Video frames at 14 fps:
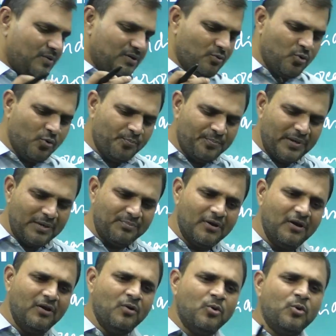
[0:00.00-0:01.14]
who
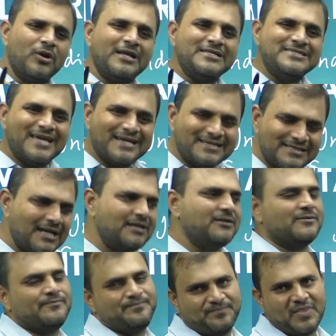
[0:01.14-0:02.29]
people who rejected
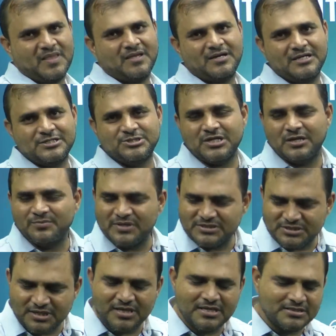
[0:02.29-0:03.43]
Christian
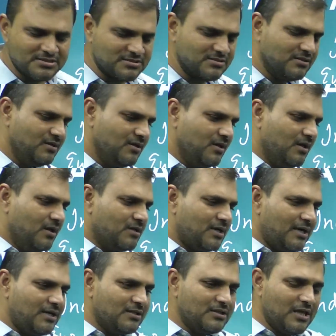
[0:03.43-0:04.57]
missionaries,
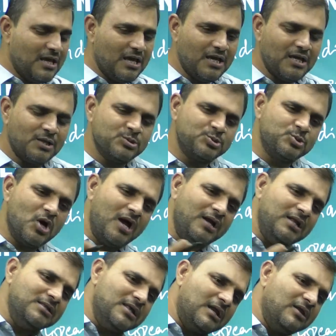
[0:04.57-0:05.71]
right? They joined
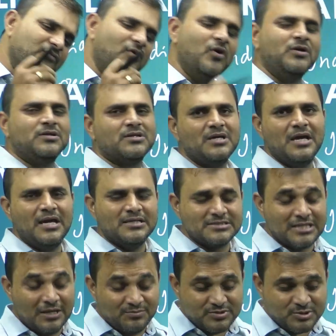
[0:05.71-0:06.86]
in the revolt.
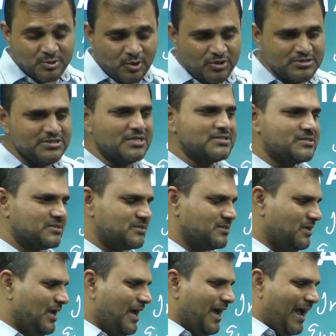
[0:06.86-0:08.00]
Some soldiers
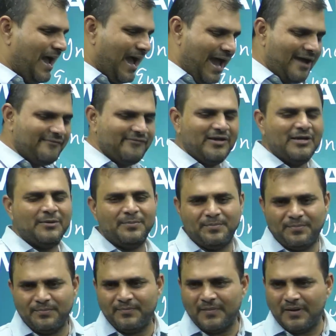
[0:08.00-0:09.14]
having
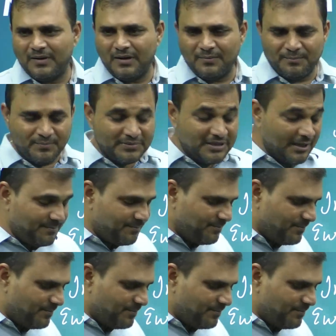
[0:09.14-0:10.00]
they